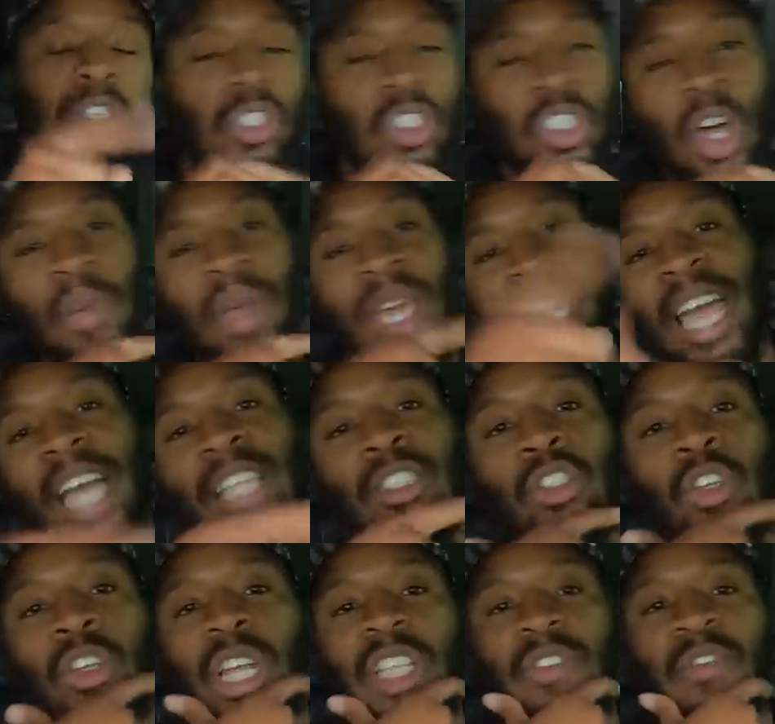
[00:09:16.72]
So we got an
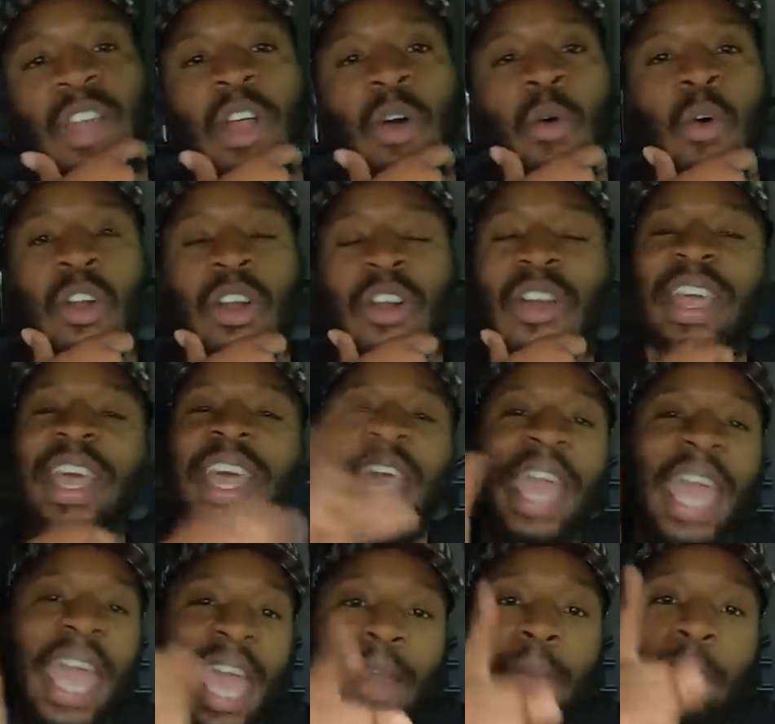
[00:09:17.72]
extra thirty dollars for that order.
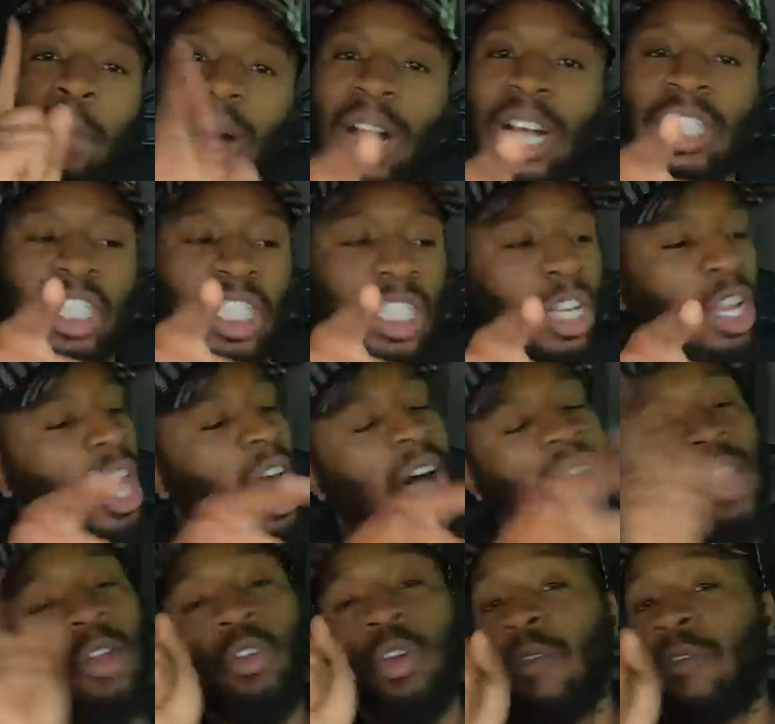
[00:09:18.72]
And Bungii,
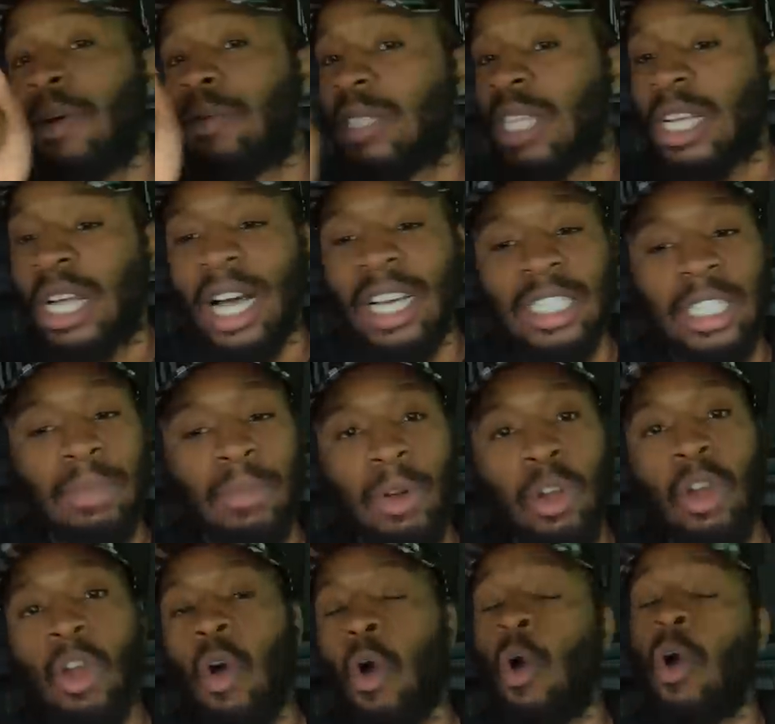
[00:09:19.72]
I don't know if it was the
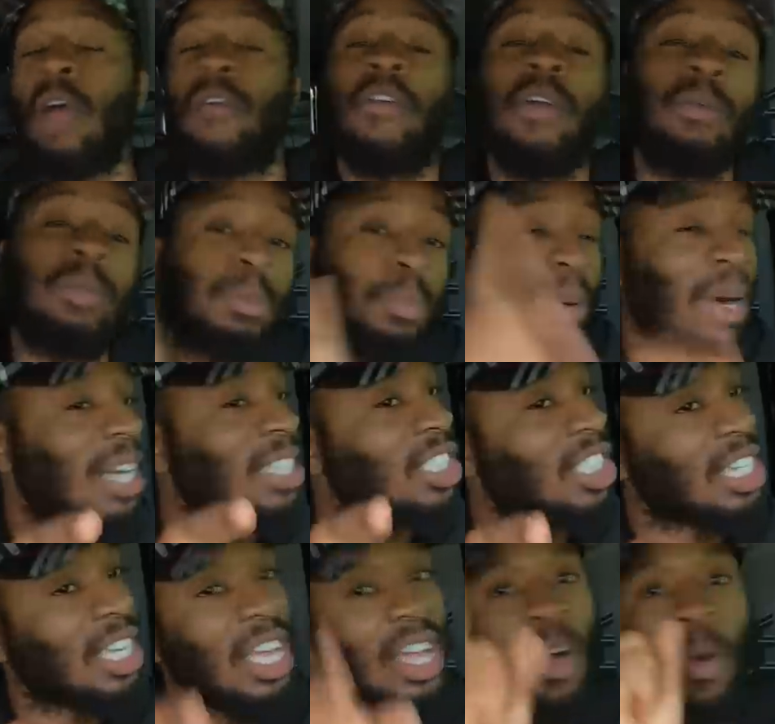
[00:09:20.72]
customer or if it was
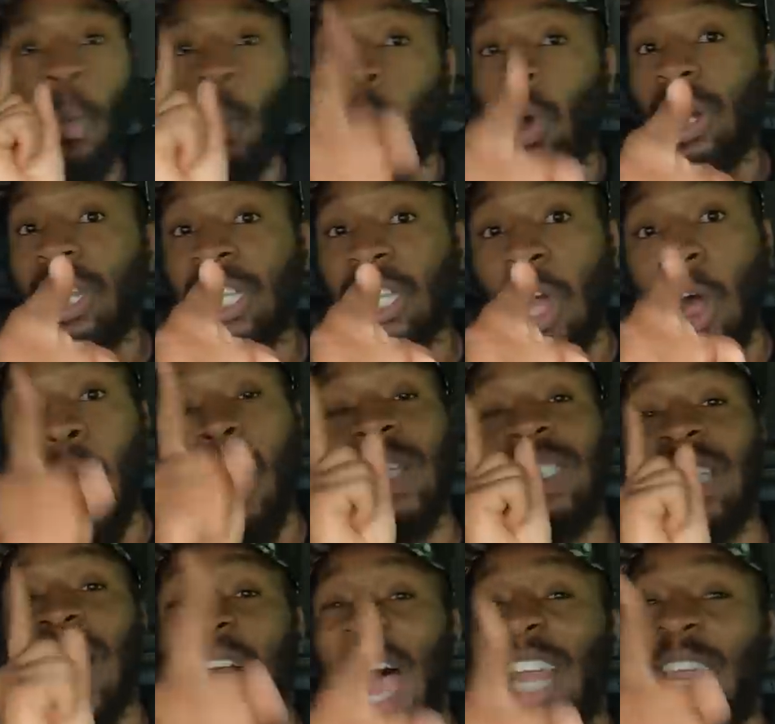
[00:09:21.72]
Bungii. One of y'all
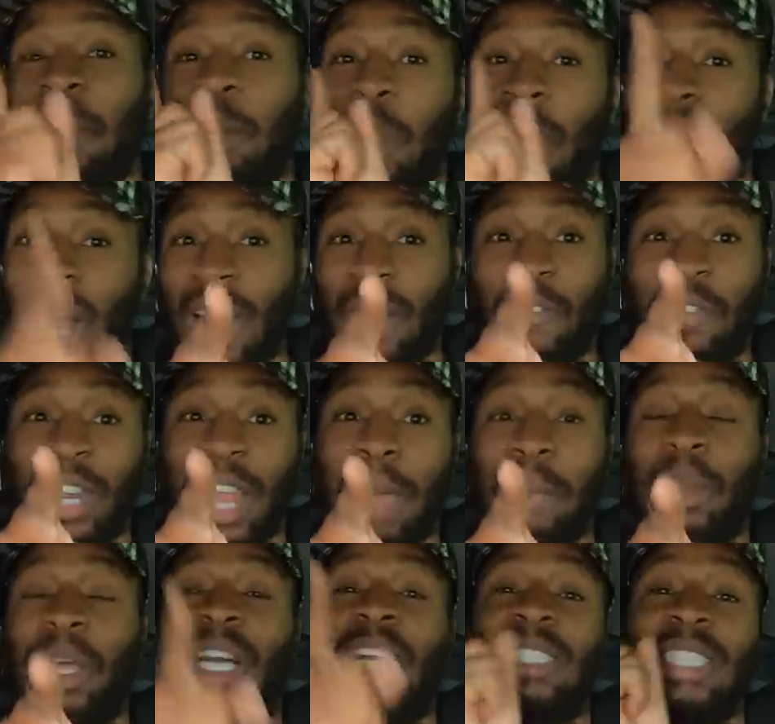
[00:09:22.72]
is out of pocket for
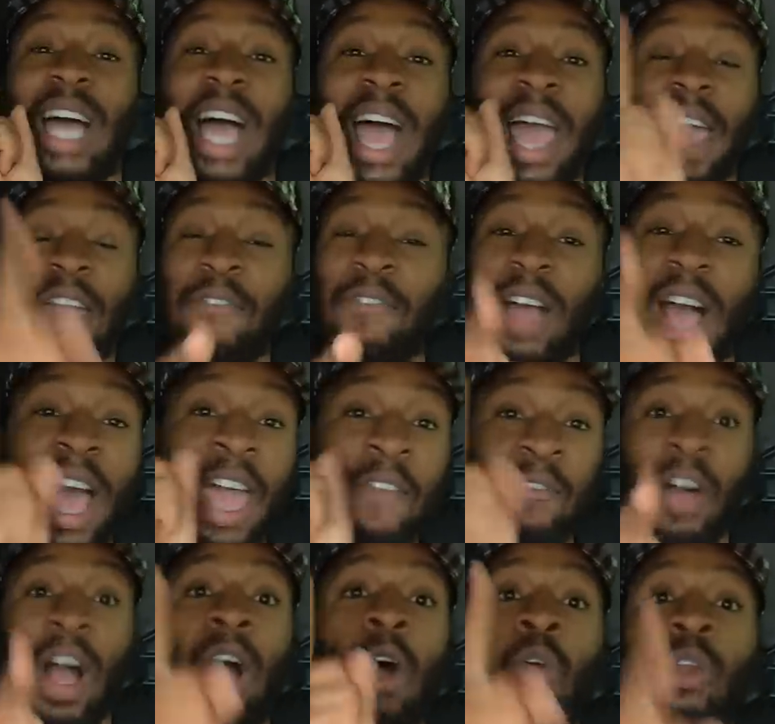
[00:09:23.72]
that because I, if,
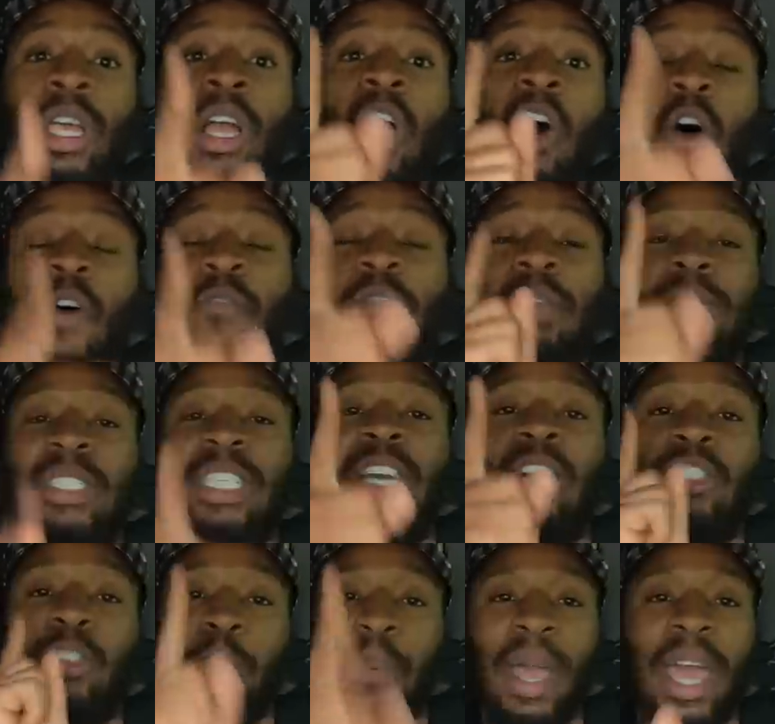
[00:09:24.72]
if I only could hold fifteen
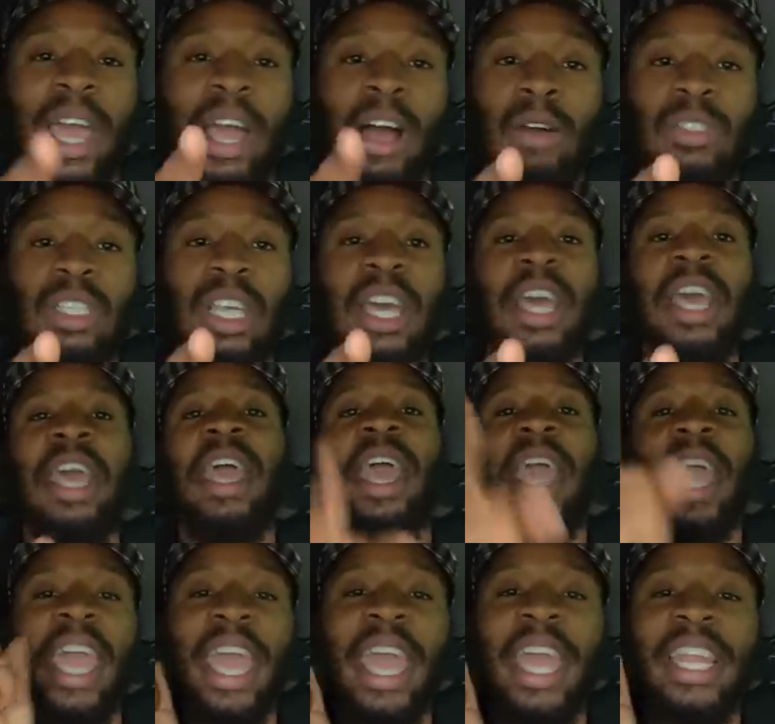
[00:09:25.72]
hundred pounds,
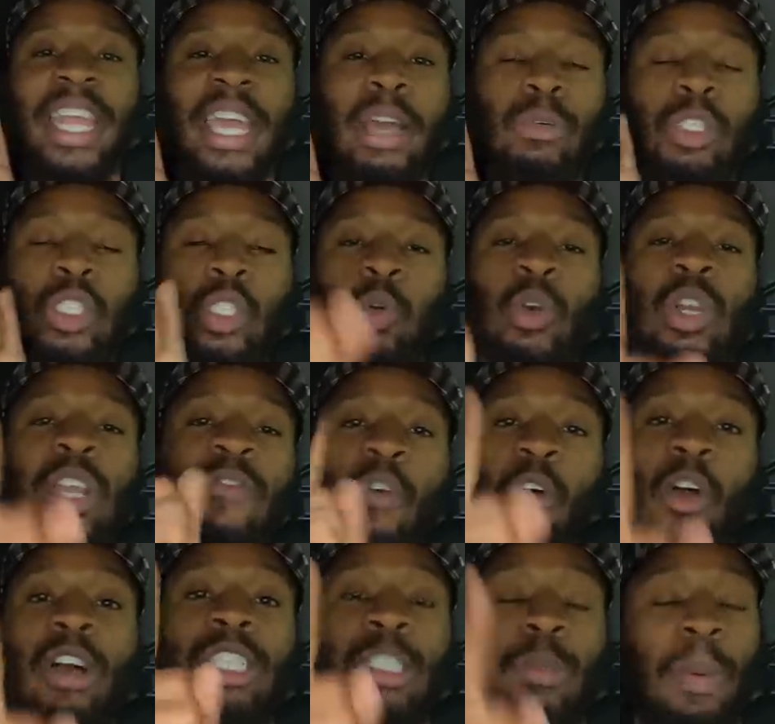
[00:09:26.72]
and it was
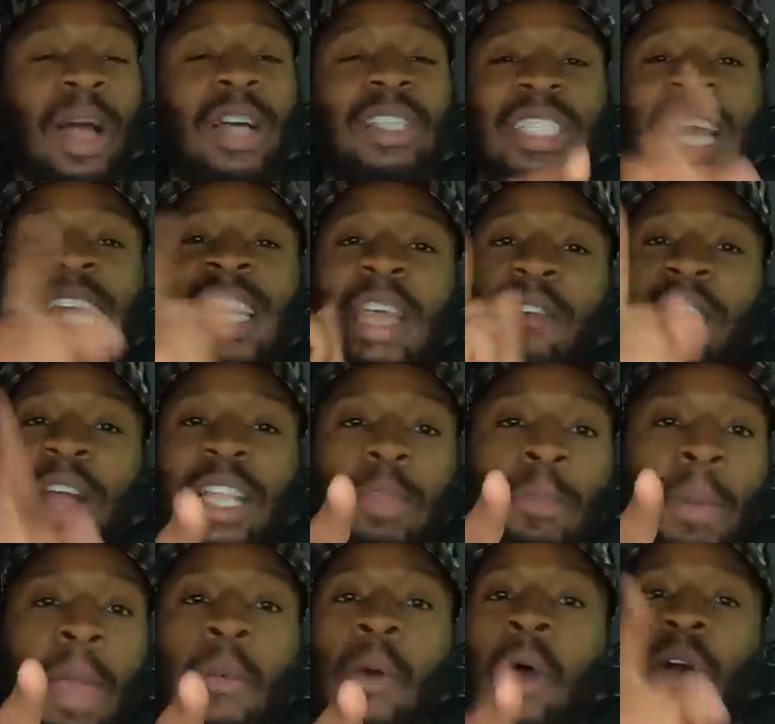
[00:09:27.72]
twenty-four hundred pounds, and I never got
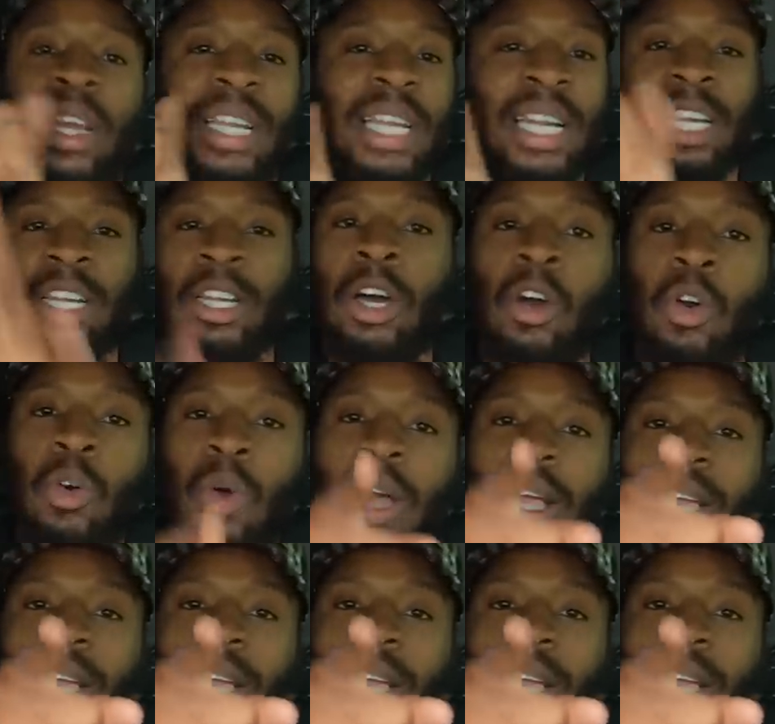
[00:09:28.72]
the paperwork, and I didn't know,